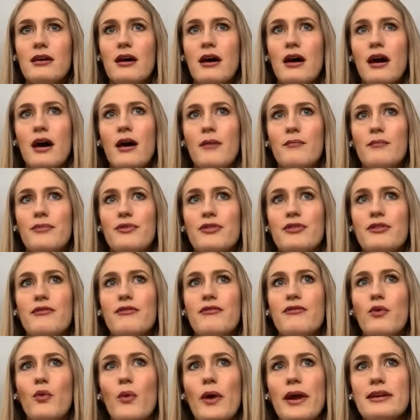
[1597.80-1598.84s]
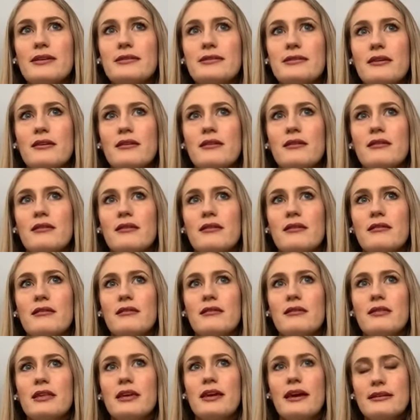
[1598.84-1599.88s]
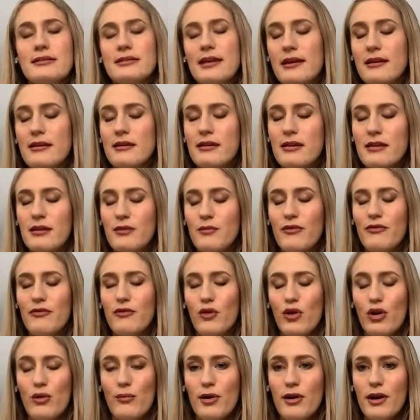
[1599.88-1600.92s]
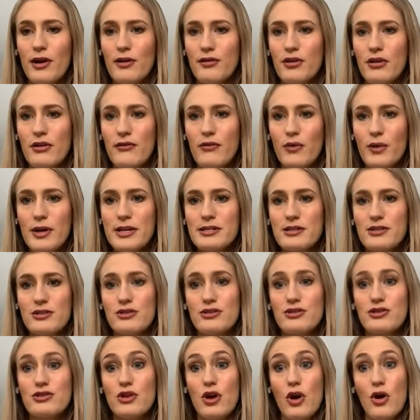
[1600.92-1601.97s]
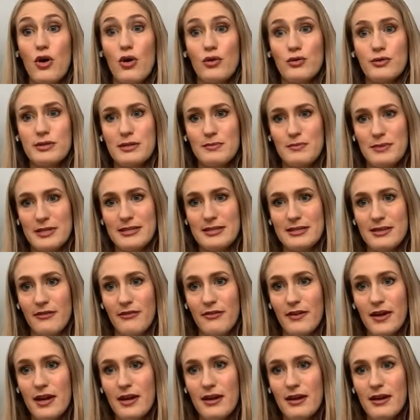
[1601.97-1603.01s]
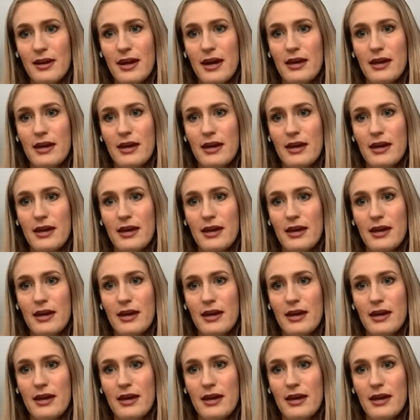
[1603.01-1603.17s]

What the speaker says: the voice and the identity that we form around our voice is so specific,